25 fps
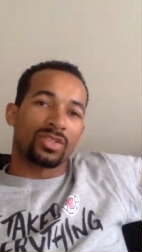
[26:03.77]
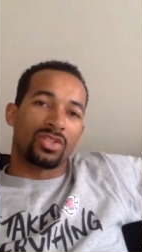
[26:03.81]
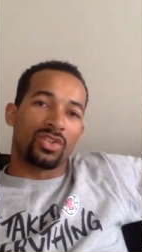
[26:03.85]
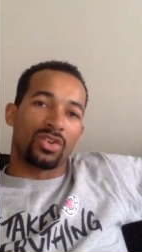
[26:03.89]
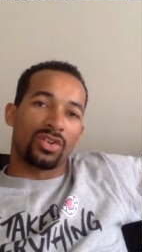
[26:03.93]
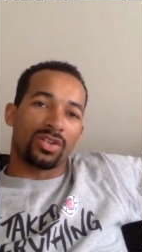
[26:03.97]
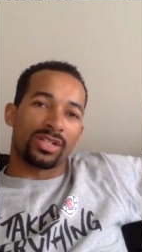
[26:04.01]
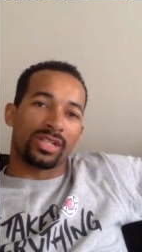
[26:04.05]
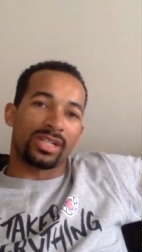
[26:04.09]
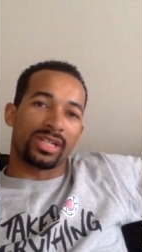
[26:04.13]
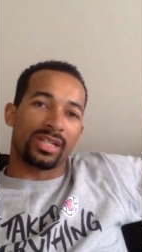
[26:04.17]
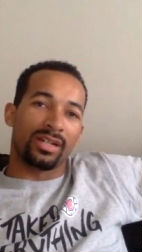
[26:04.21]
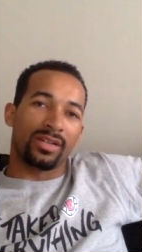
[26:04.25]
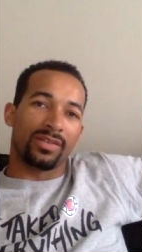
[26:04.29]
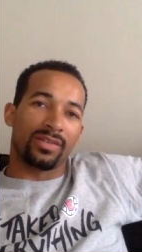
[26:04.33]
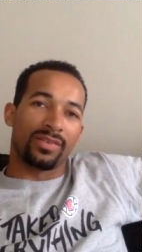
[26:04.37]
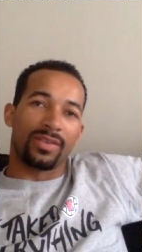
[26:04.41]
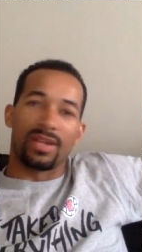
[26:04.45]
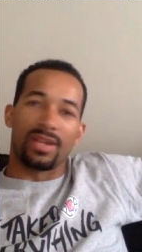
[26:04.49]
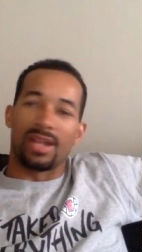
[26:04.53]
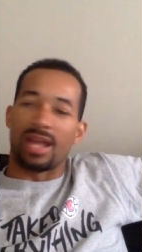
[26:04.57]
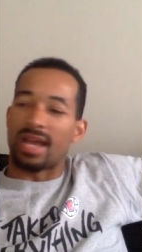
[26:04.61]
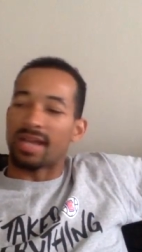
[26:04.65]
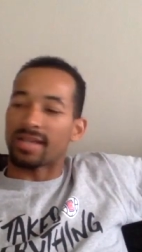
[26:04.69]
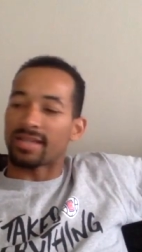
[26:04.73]
George Hill,
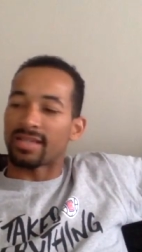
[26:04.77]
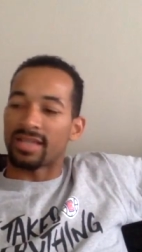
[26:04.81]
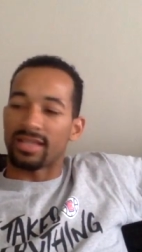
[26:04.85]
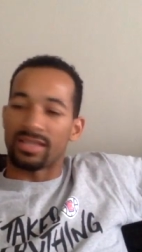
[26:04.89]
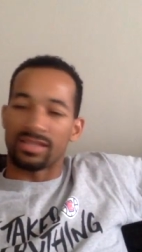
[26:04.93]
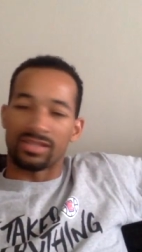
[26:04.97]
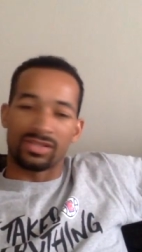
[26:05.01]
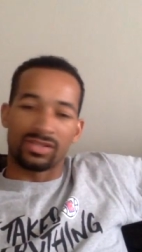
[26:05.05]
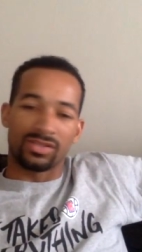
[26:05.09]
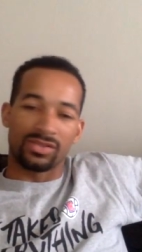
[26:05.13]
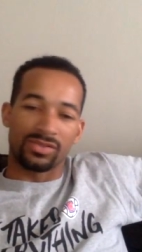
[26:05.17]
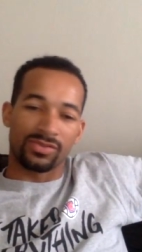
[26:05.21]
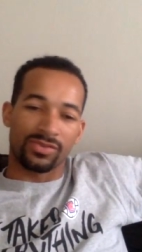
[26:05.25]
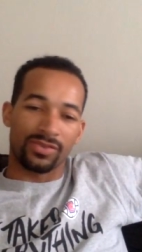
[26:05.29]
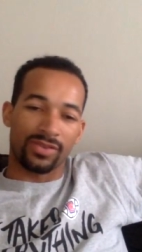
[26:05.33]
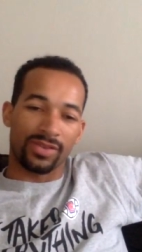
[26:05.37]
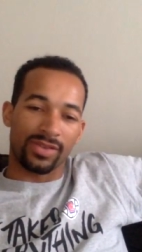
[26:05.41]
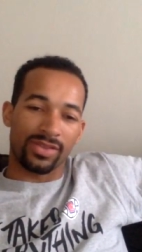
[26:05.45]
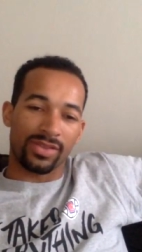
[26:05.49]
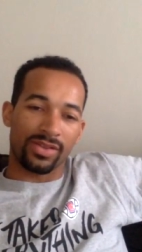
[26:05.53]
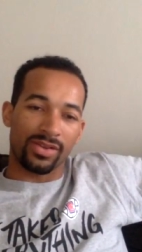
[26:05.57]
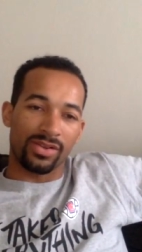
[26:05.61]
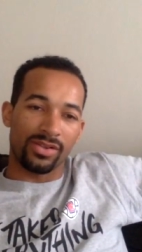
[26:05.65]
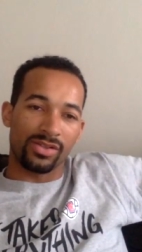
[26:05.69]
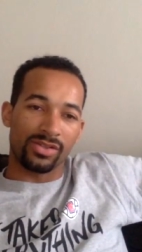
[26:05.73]
if he knocks down these two
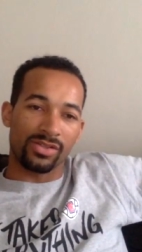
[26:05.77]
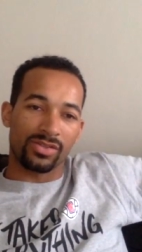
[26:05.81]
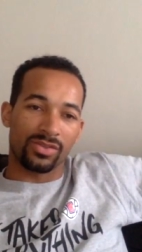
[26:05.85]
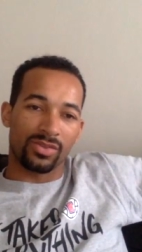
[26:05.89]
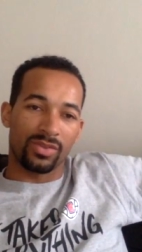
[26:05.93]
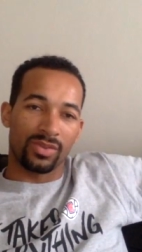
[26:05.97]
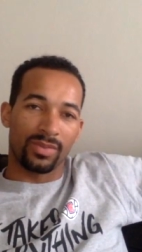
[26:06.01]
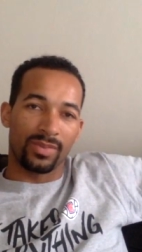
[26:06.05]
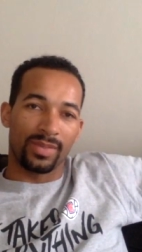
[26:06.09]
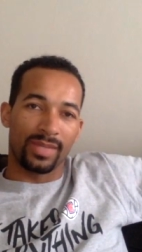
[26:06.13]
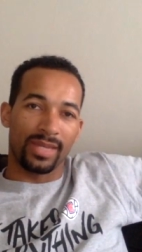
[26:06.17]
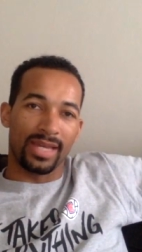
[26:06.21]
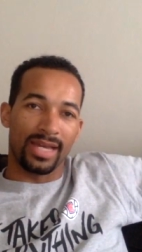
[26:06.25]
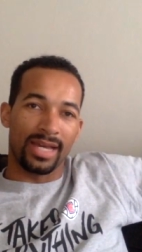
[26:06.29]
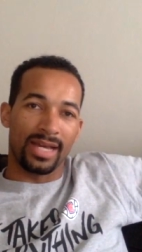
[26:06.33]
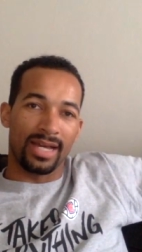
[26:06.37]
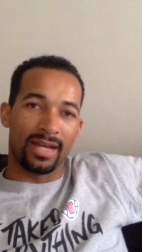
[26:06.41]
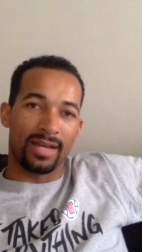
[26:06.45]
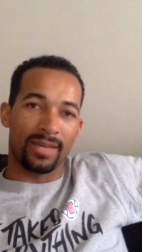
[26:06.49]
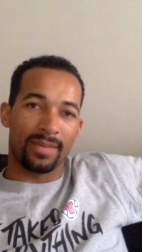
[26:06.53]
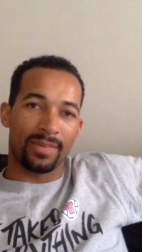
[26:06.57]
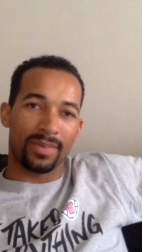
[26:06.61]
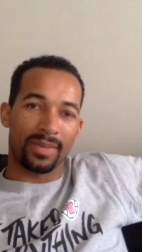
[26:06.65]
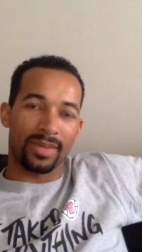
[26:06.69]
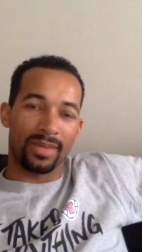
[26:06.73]
free throws, will be
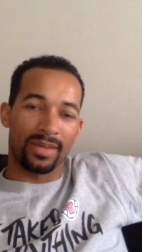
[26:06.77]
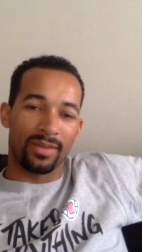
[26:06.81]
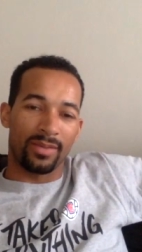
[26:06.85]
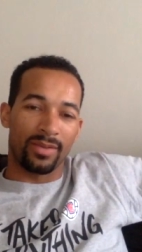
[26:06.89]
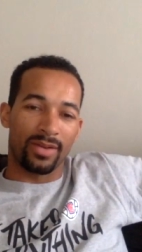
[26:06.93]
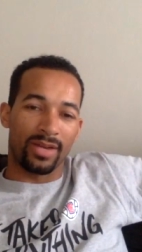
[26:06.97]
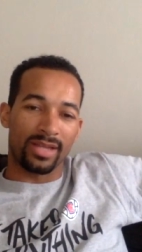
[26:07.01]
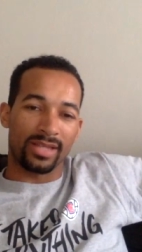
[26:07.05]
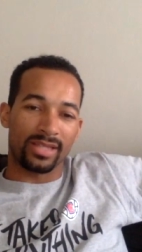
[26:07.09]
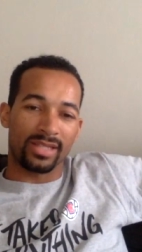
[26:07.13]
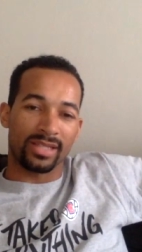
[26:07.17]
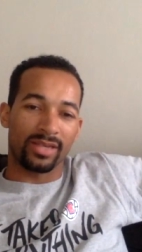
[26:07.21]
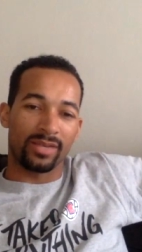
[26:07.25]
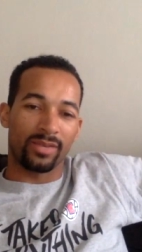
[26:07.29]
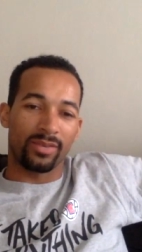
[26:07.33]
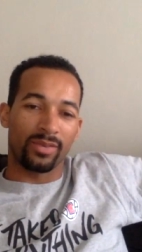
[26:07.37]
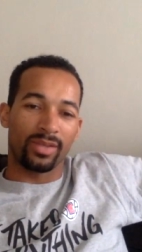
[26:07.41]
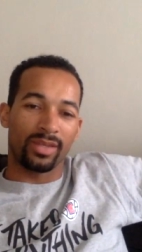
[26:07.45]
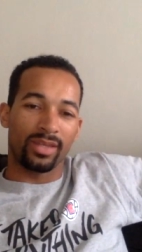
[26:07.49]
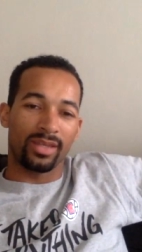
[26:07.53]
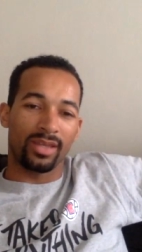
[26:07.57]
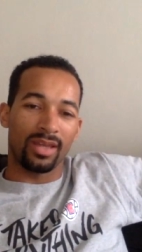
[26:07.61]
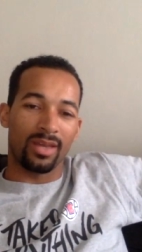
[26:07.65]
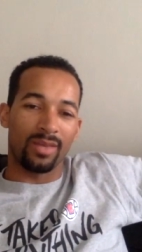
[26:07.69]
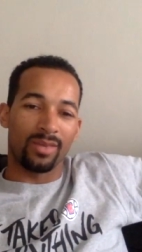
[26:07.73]
up. And when I say
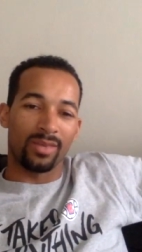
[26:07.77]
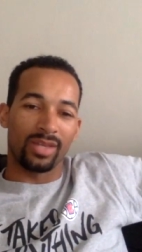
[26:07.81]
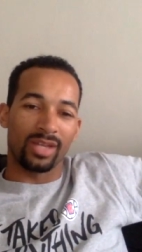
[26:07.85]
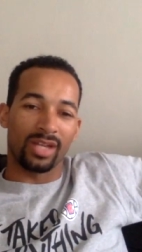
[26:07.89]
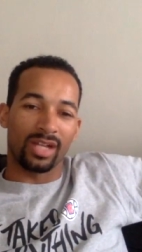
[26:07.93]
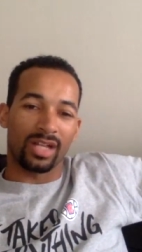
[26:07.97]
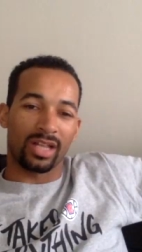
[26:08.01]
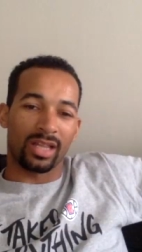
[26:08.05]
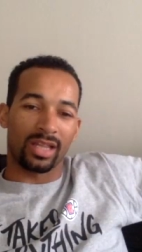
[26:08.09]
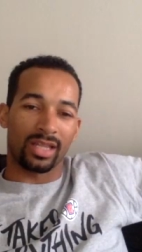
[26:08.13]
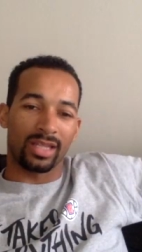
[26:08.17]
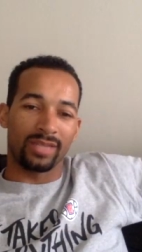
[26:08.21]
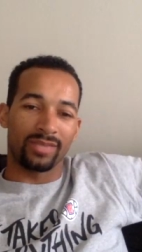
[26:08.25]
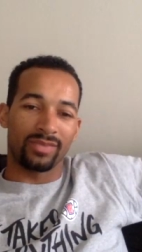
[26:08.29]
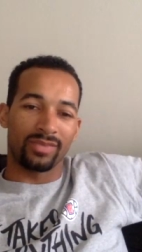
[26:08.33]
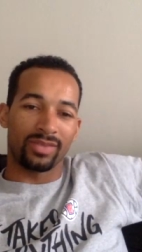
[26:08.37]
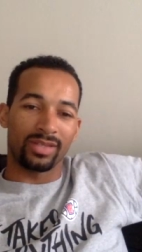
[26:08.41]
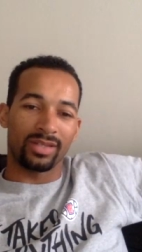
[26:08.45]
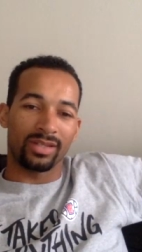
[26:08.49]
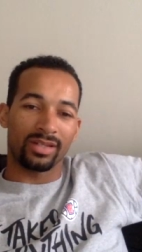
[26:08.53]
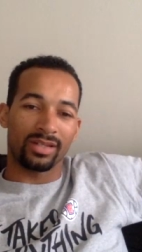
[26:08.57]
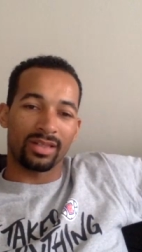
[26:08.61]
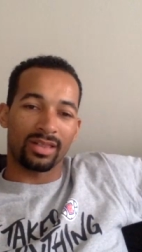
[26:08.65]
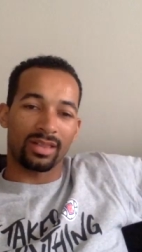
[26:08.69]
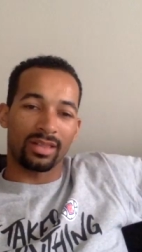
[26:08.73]
we, I mean
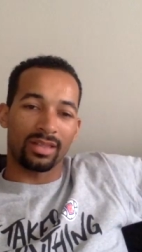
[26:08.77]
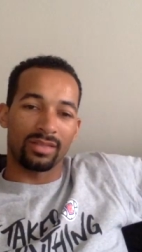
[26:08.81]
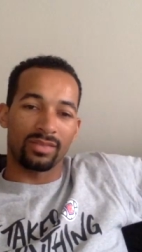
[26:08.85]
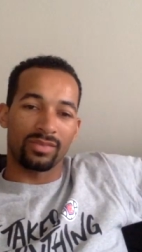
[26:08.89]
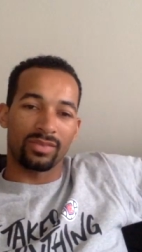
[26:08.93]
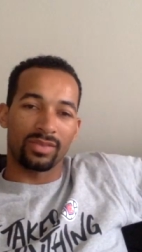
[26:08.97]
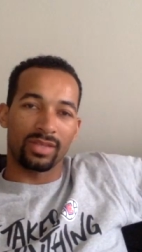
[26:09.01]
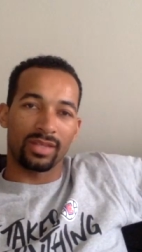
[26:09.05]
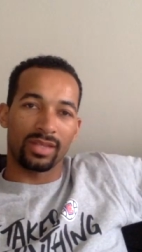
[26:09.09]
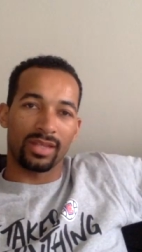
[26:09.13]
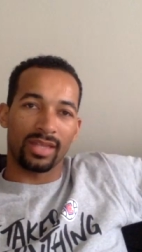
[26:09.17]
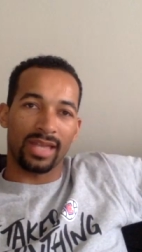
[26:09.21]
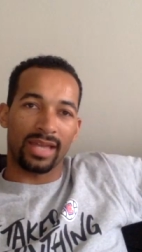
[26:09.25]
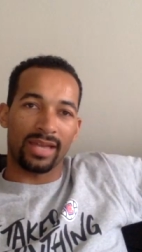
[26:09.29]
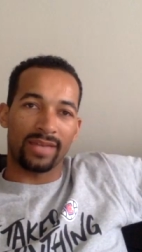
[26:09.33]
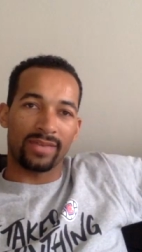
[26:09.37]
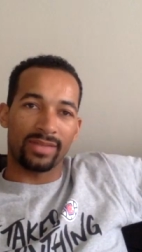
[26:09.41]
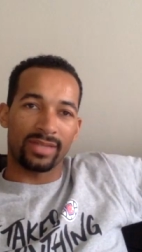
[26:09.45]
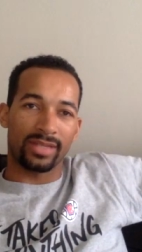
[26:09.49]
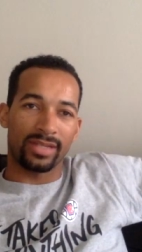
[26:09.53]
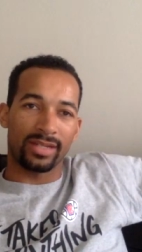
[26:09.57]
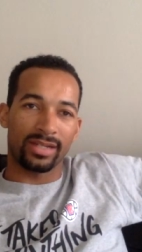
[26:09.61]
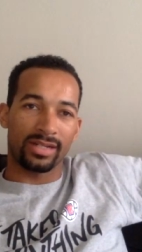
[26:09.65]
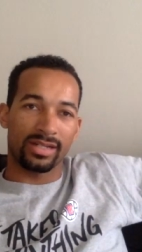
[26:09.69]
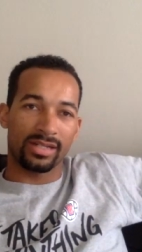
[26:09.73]
Cleveland, Cleveland
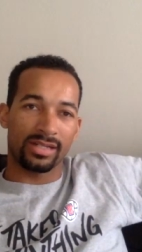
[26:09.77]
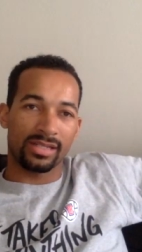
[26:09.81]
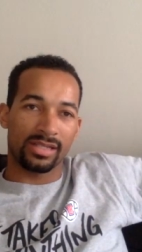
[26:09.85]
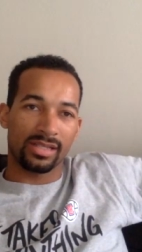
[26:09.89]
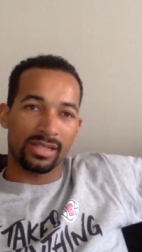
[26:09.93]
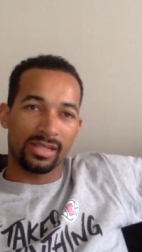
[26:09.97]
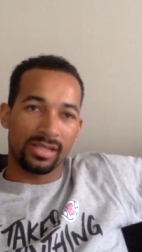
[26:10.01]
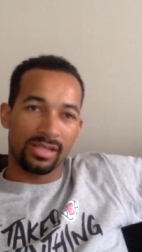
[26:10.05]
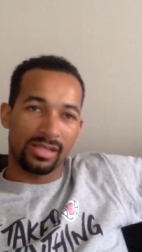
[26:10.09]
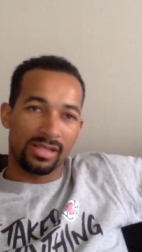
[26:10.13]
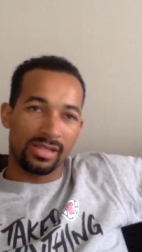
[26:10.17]
Cavaliers.